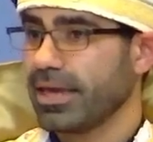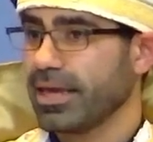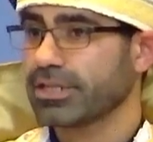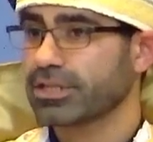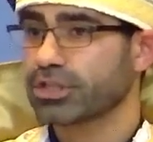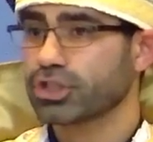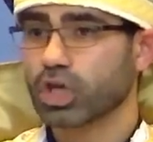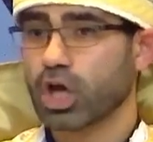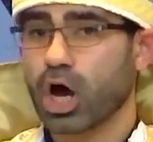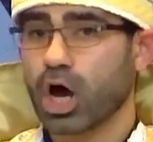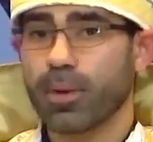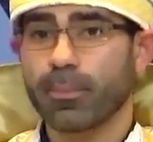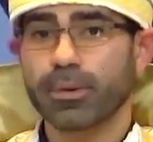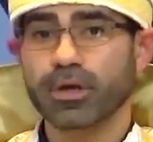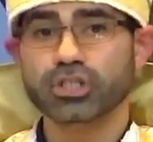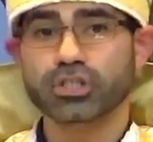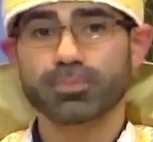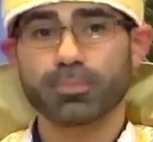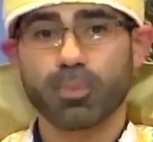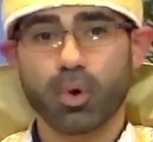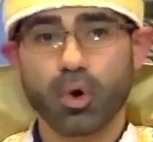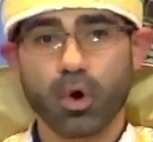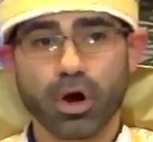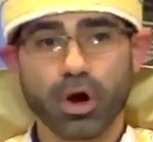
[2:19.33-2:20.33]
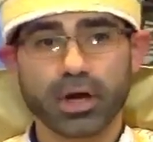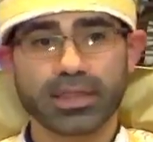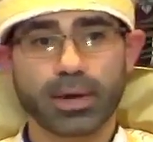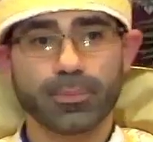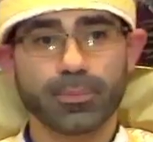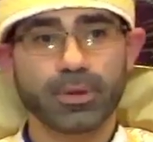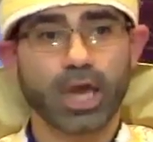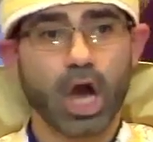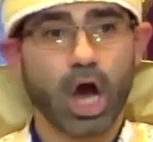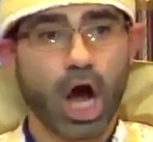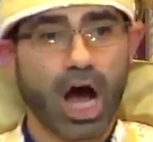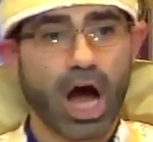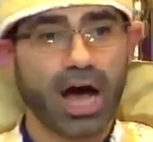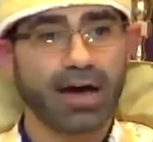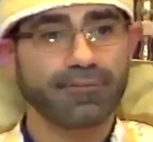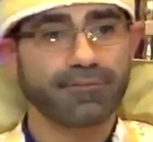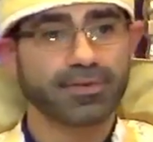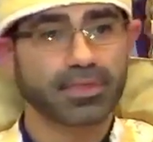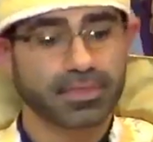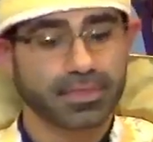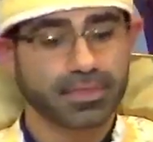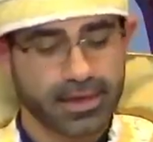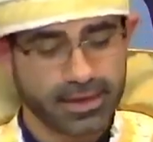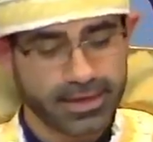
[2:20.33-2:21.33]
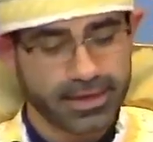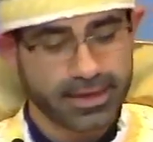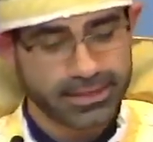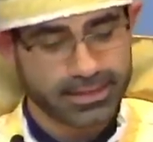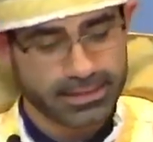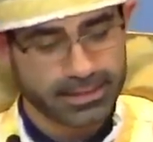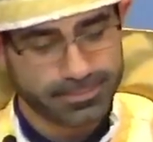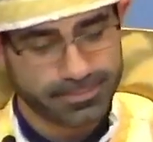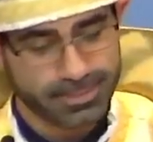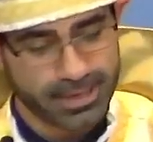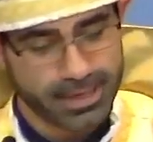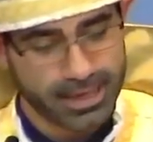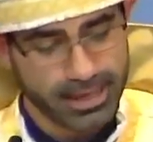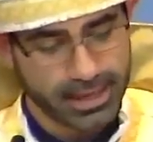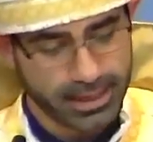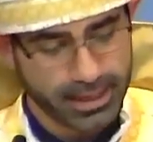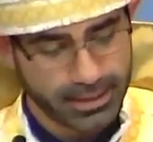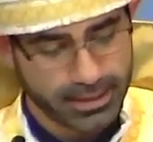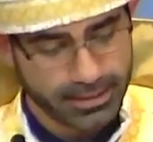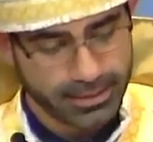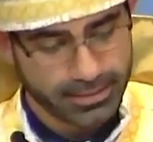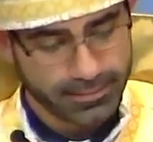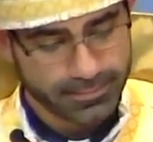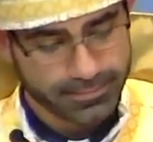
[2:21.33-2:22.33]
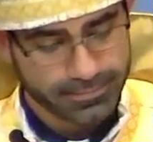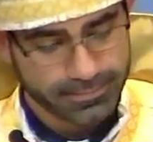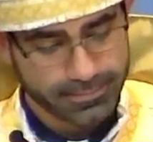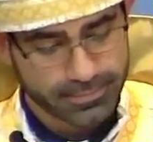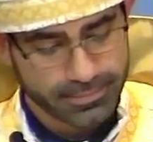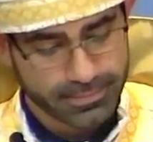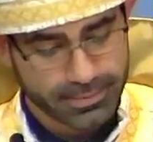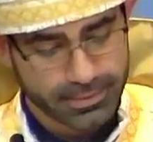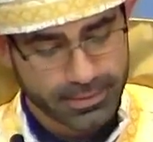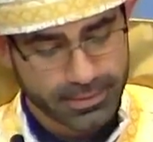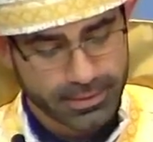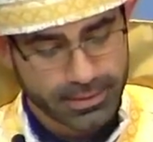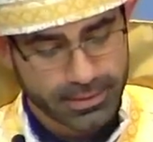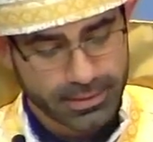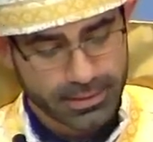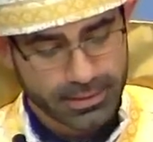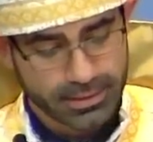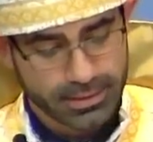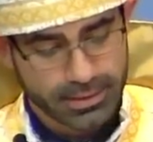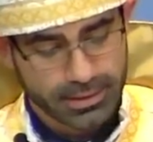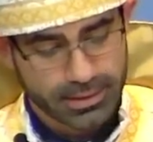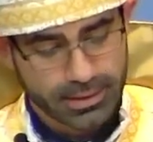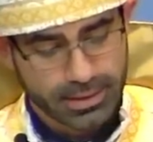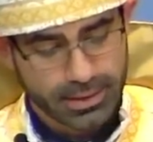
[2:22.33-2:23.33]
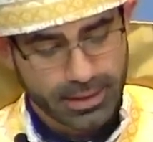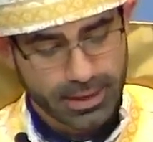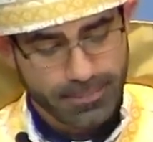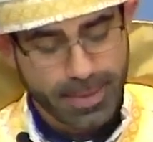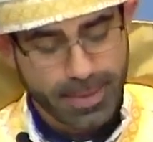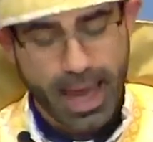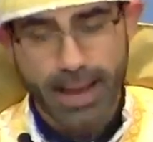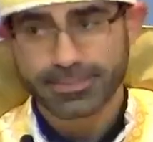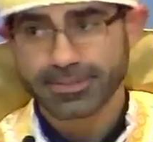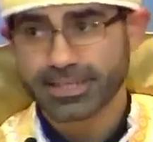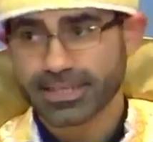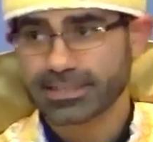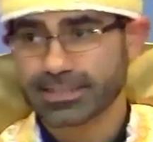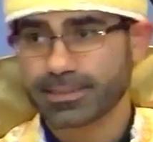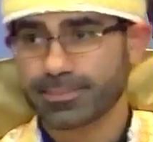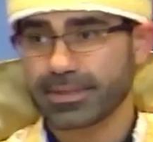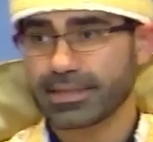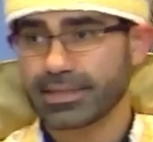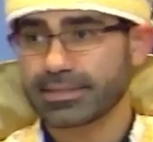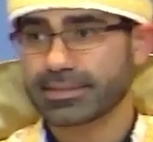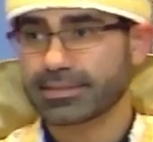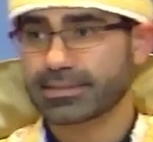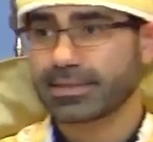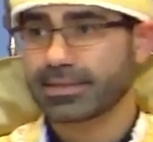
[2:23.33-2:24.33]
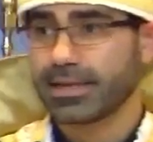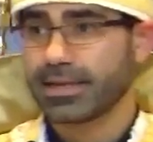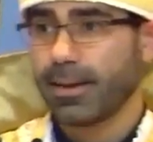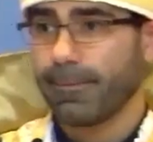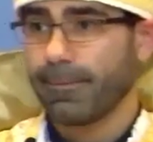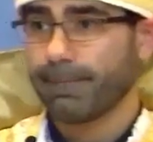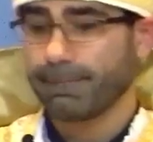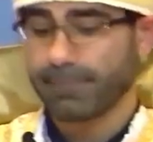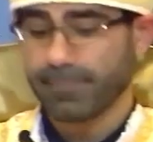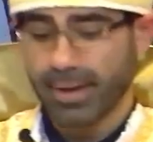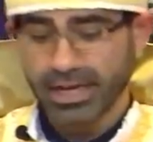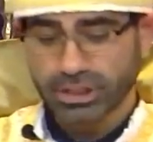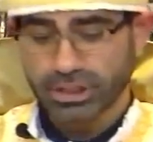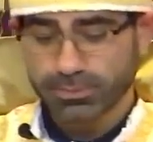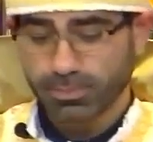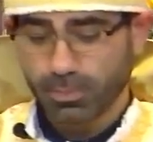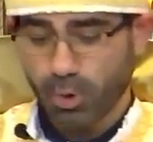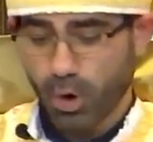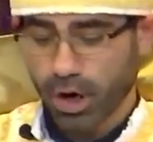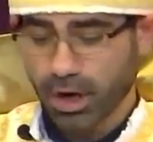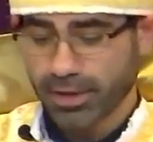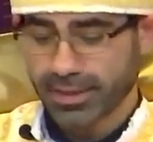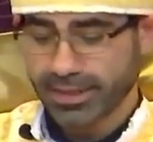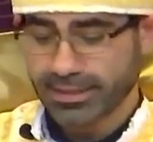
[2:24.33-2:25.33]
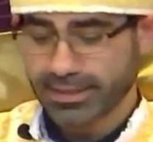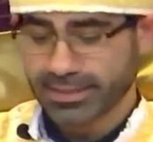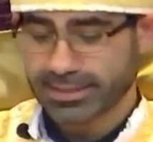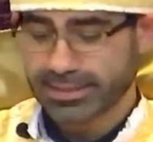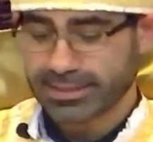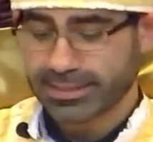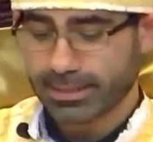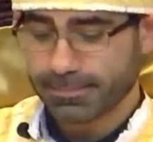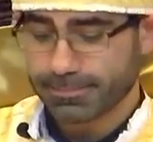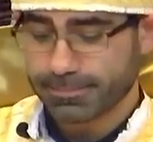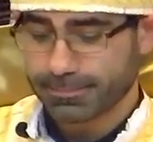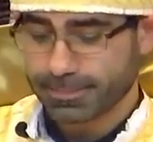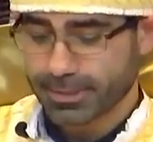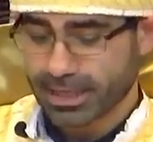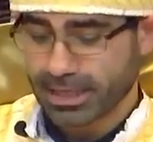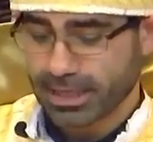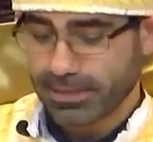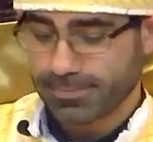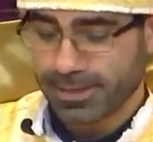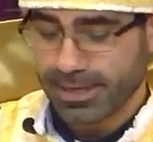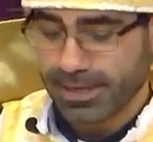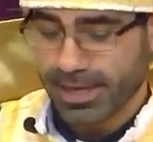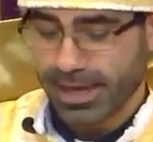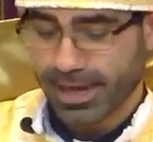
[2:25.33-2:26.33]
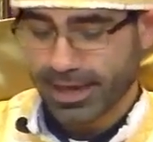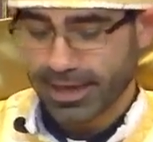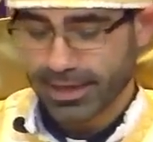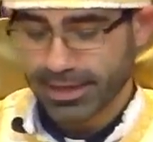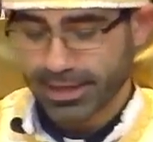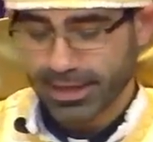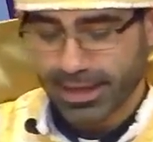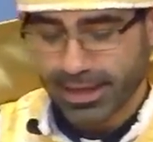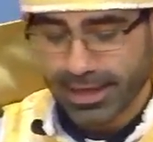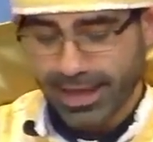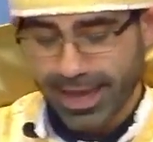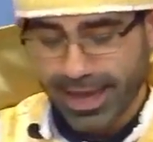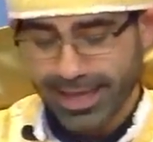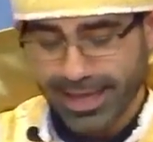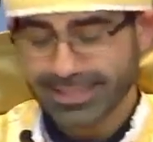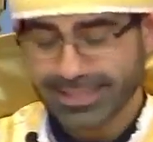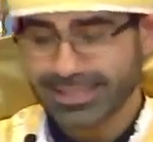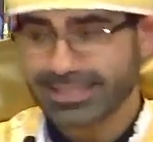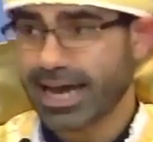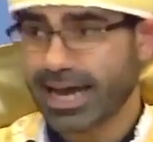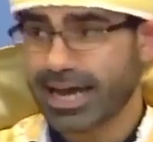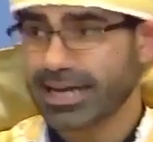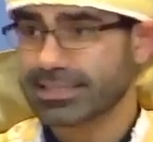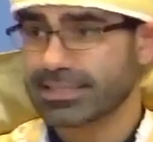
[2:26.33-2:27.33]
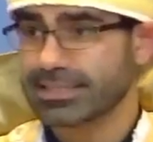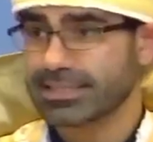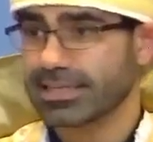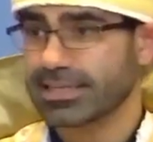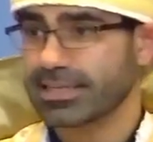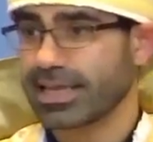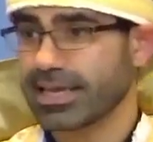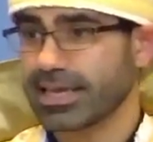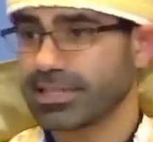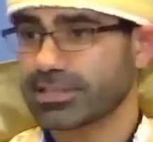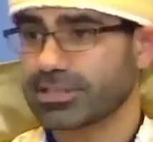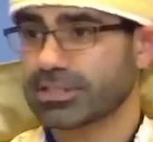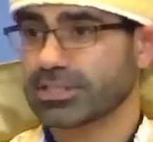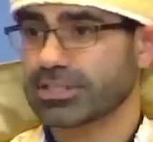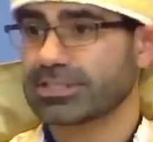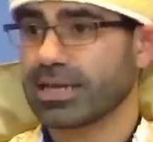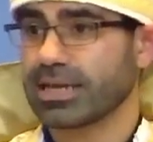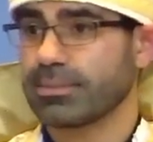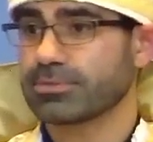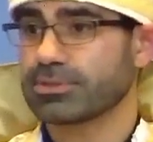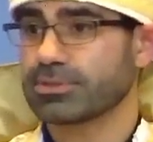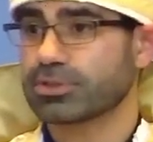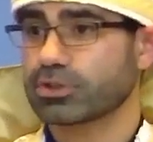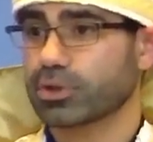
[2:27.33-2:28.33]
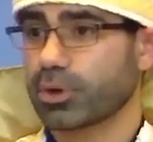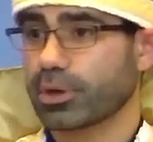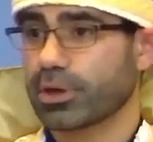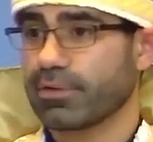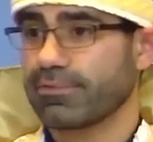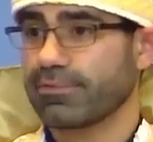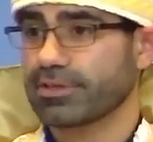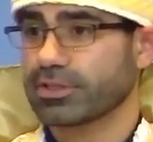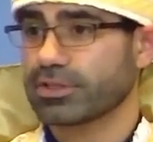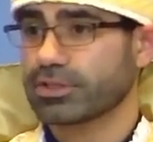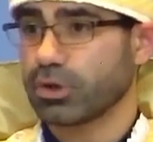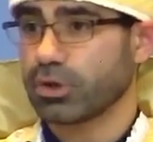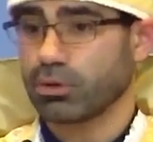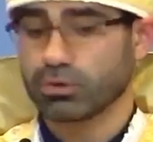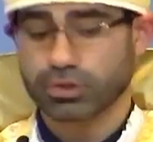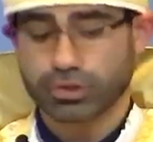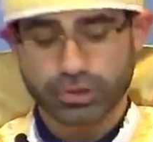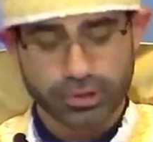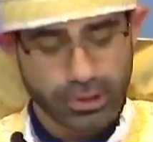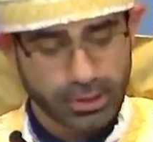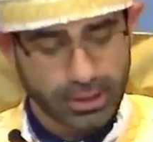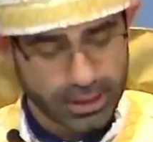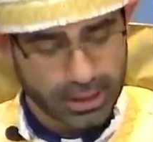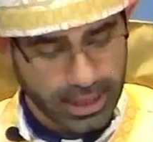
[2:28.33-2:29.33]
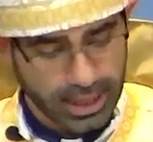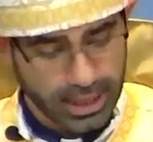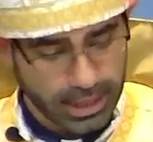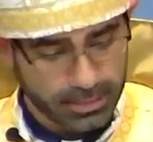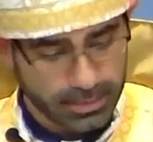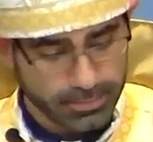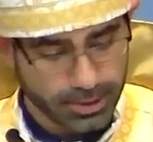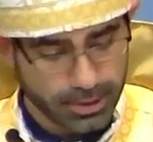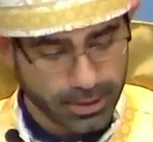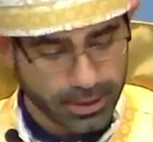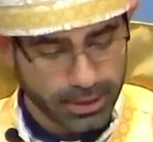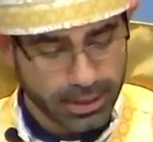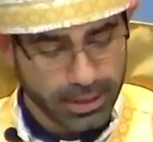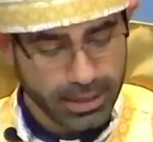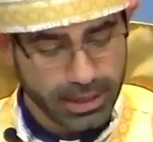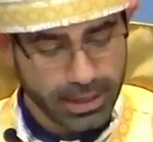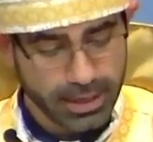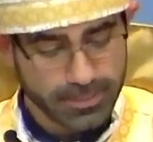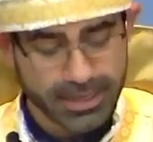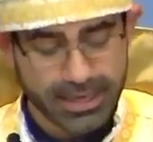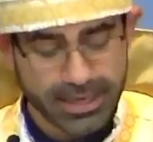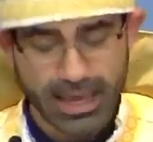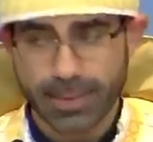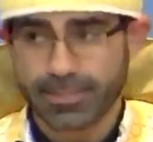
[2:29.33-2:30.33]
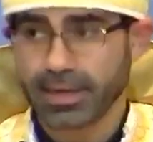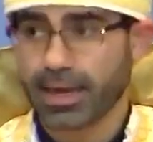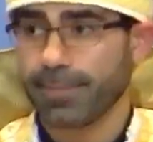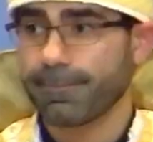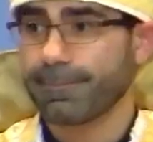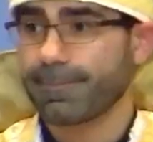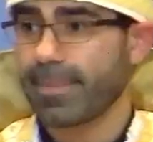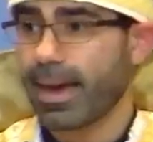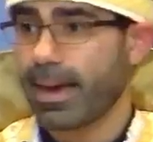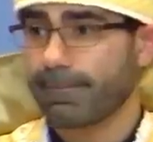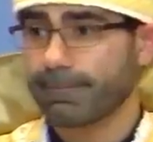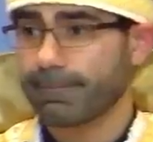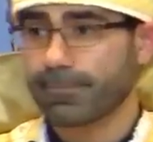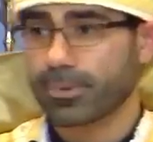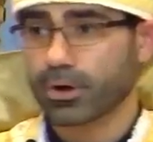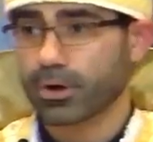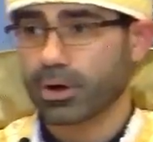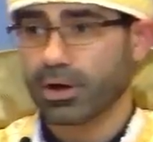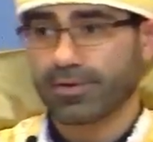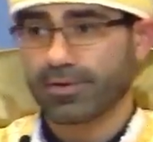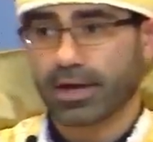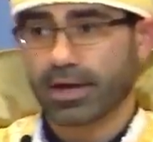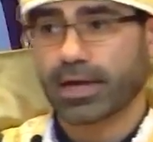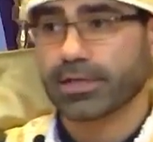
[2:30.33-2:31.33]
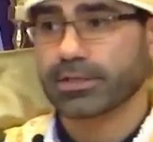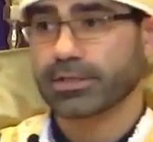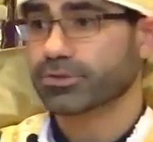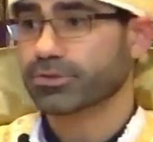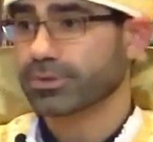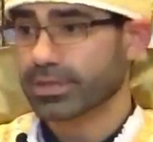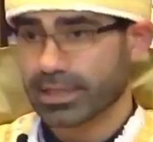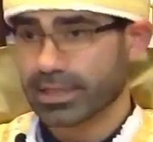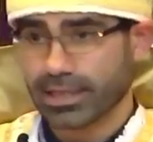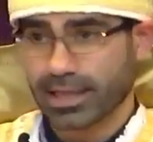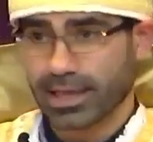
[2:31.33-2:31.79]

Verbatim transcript: is so much more than we often think it to be. Baptism is much more than simply being inducted into some sort of a social club or becoming a member of a country